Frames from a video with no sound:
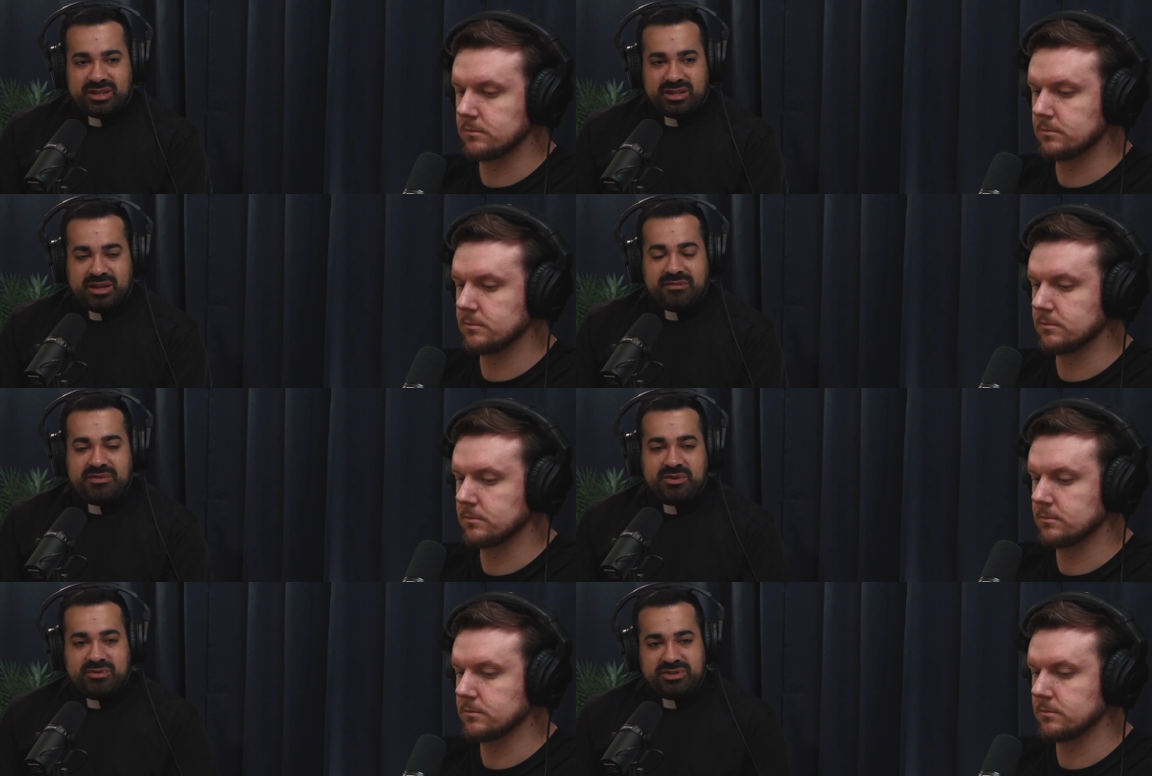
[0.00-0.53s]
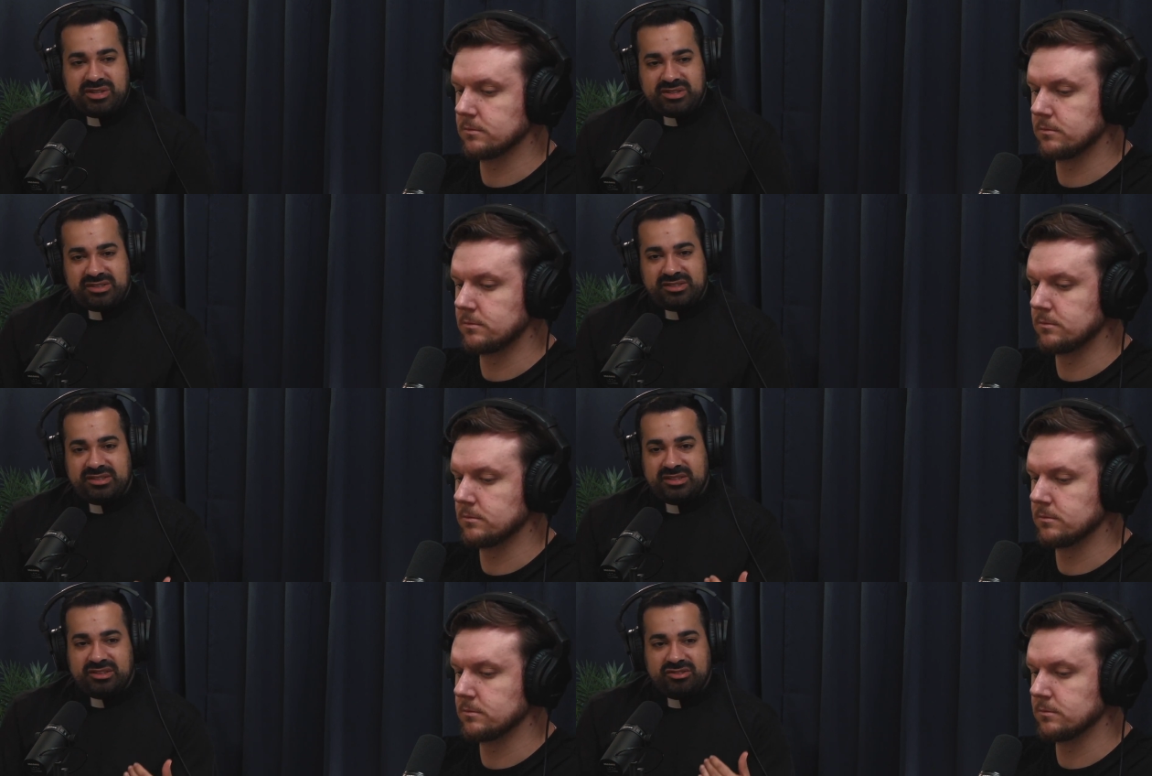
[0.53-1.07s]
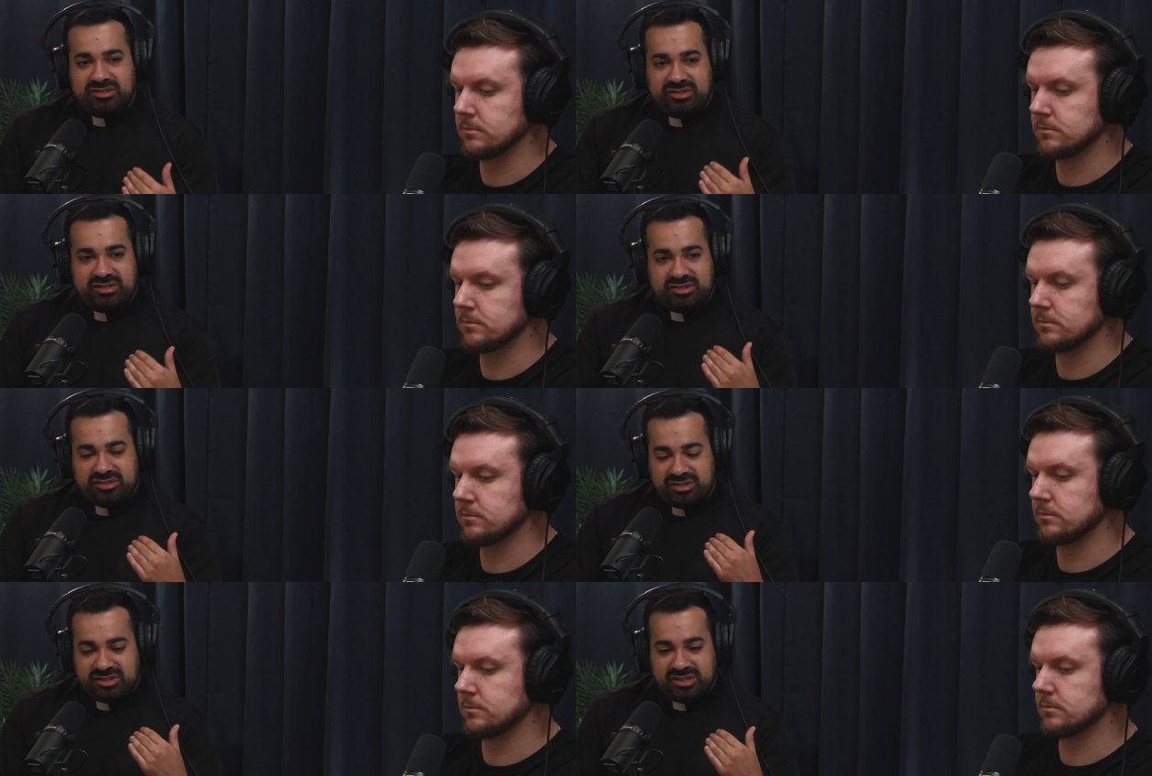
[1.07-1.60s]
Speaker 1: if you were to
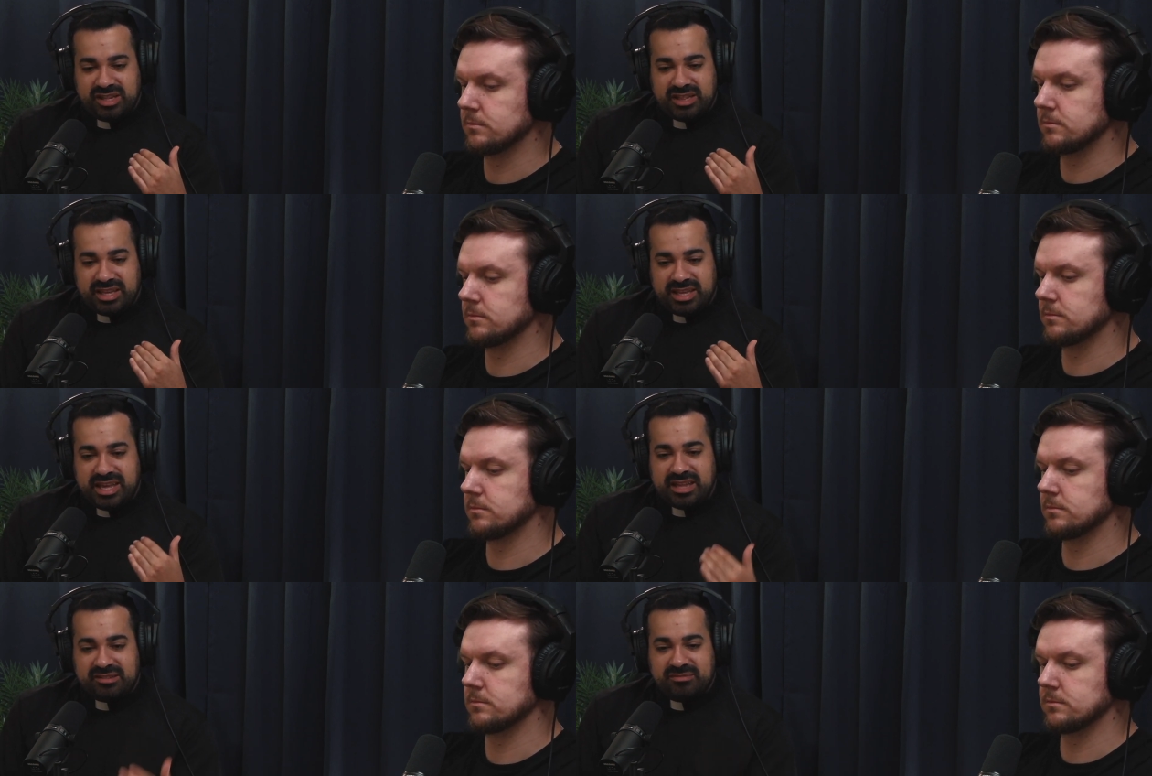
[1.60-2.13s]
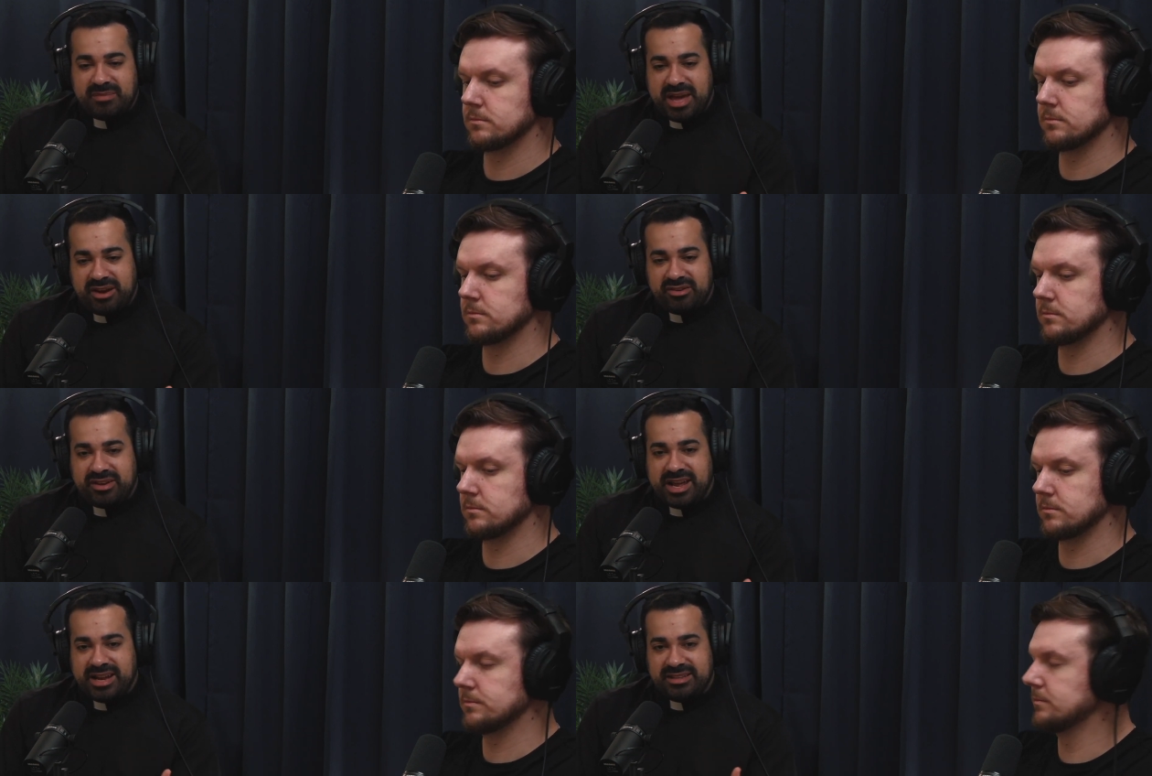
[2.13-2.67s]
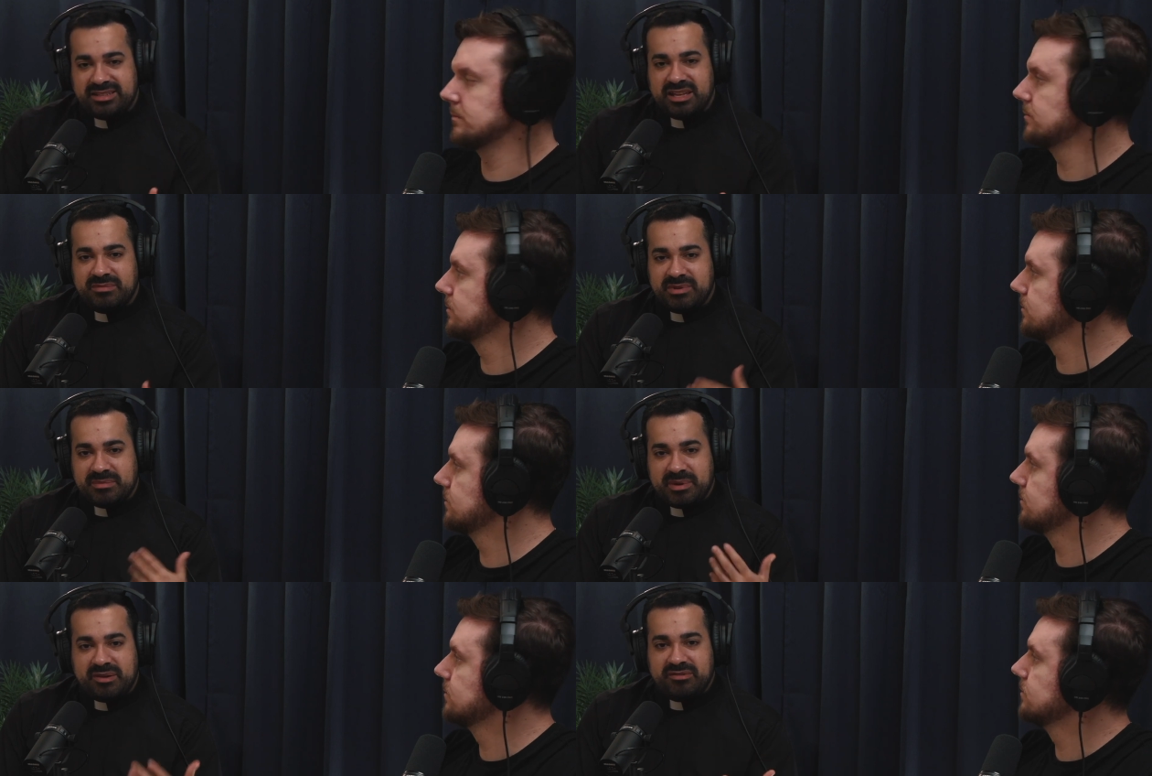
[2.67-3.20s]
just just say like yes, matter can tell
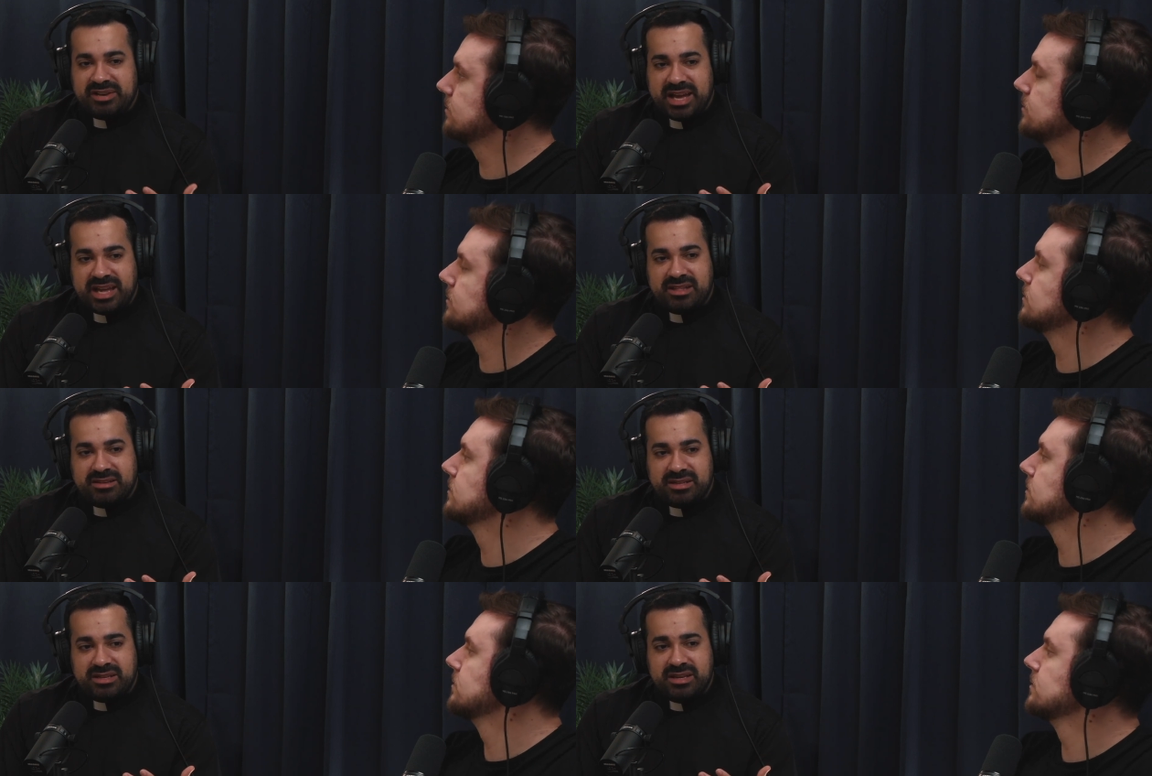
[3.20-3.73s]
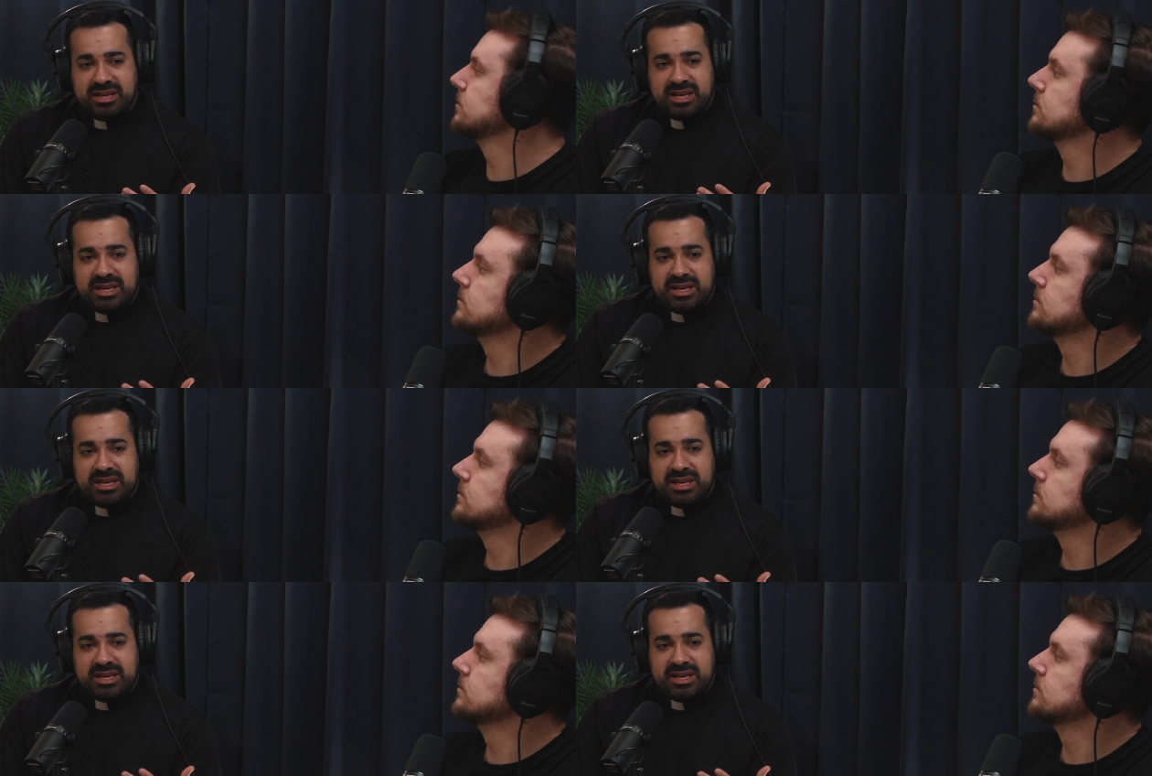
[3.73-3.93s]
me about reality,